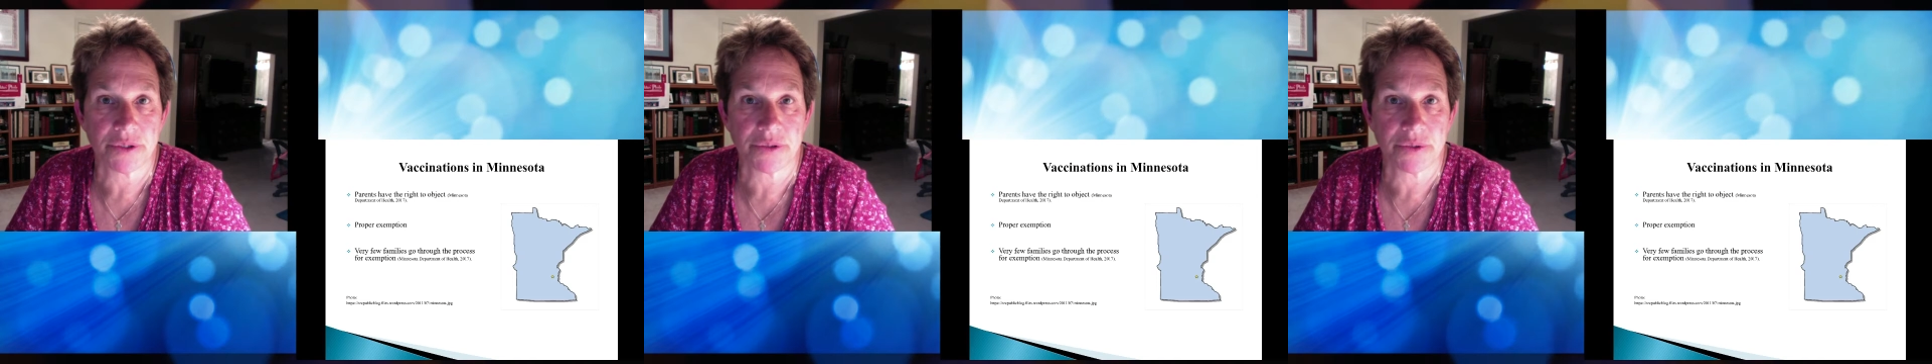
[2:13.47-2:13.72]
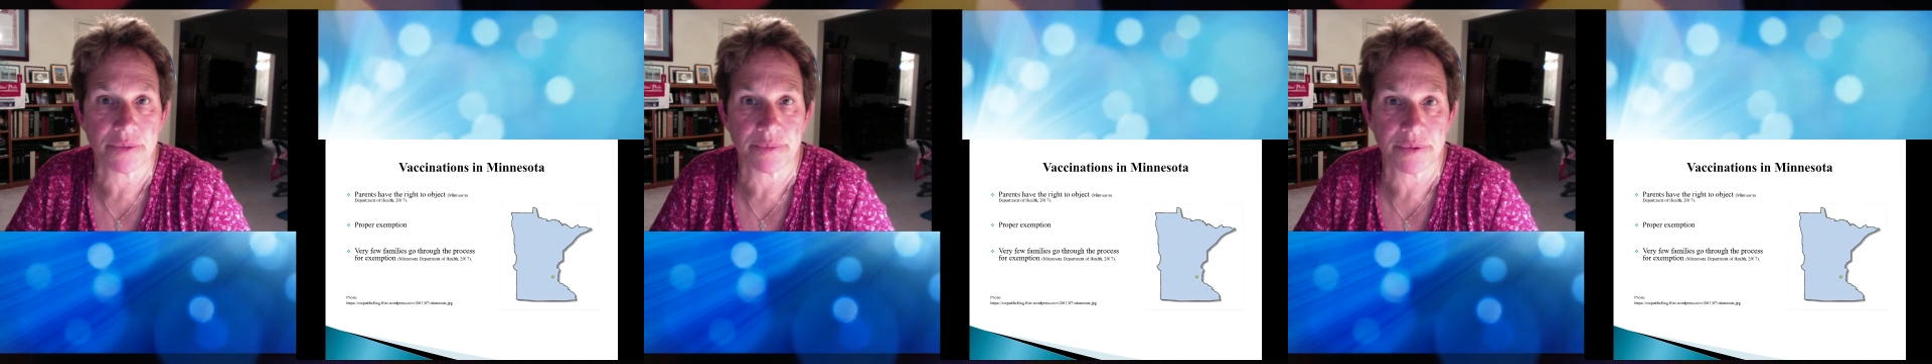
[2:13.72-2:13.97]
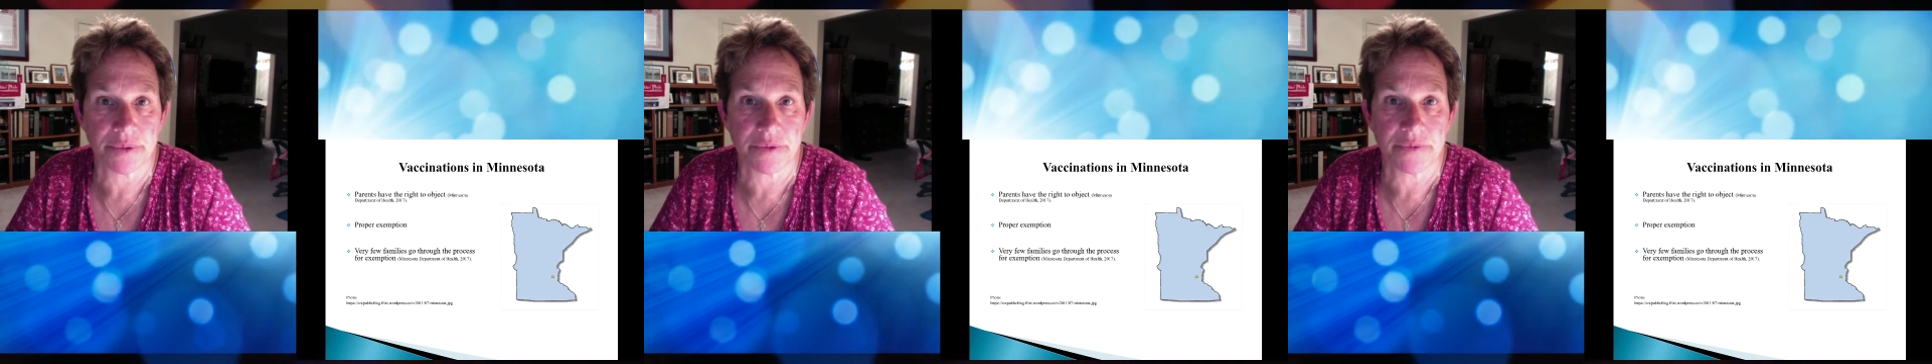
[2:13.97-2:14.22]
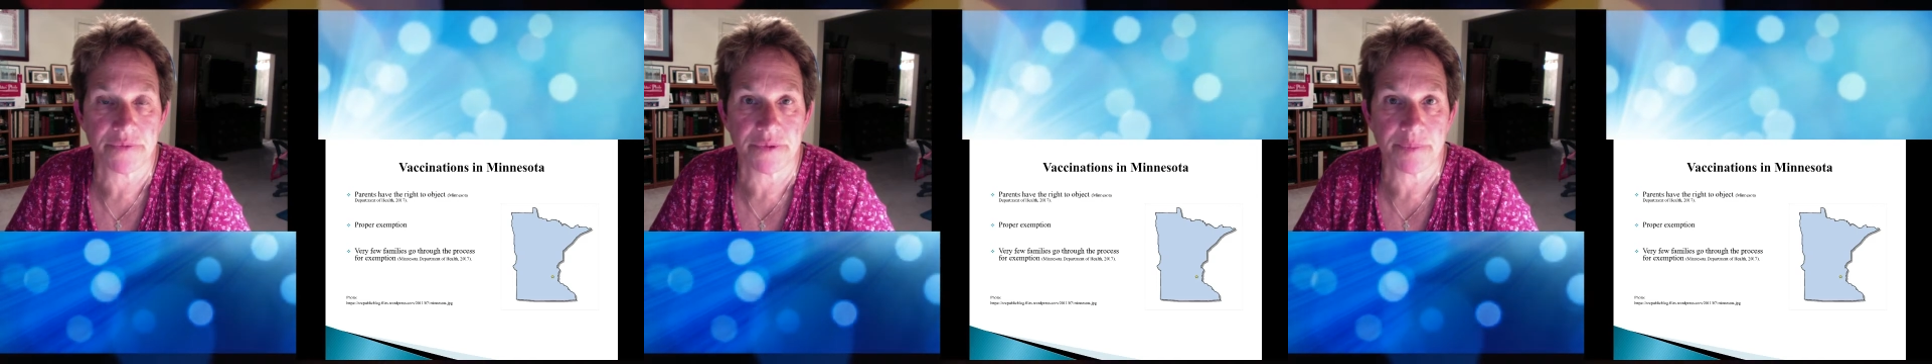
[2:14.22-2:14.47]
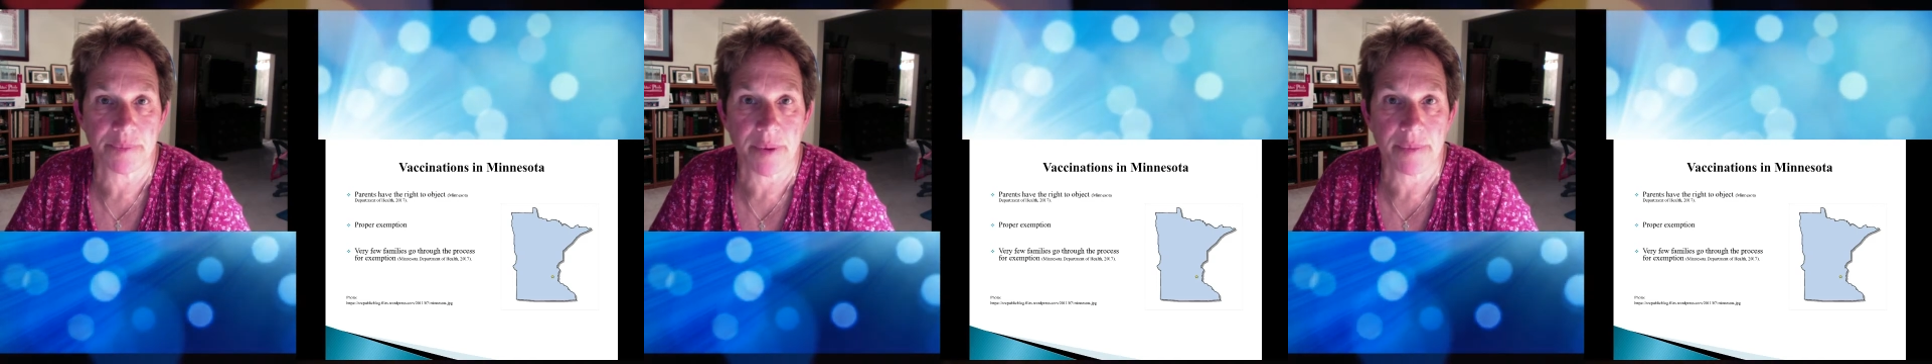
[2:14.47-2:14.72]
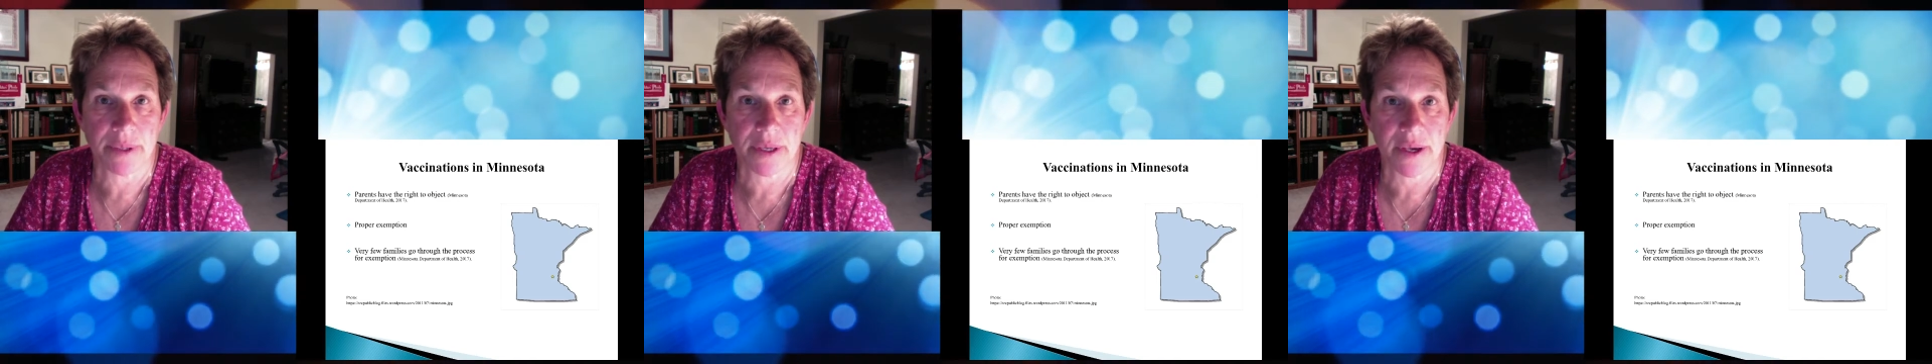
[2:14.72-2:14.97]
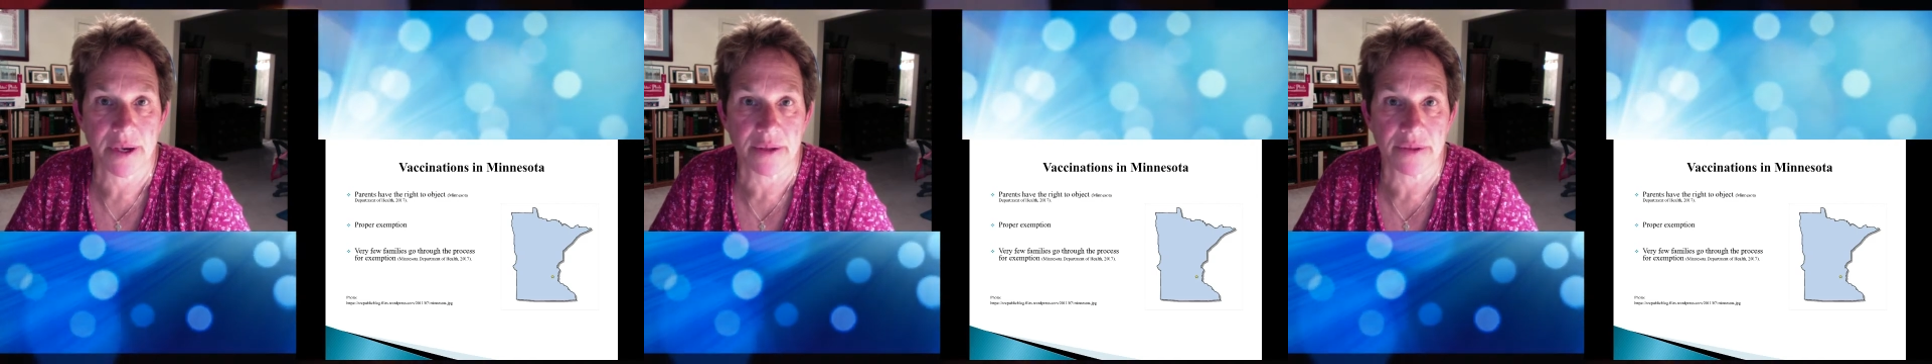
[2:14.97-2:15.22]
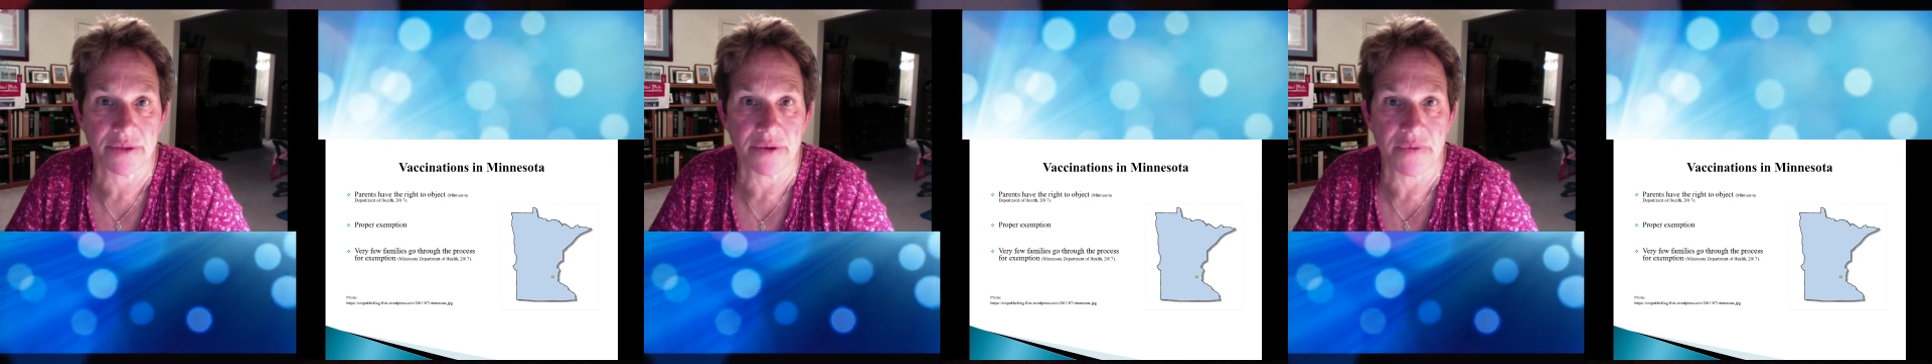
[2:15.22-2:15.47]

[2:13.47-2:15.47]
to improve the public health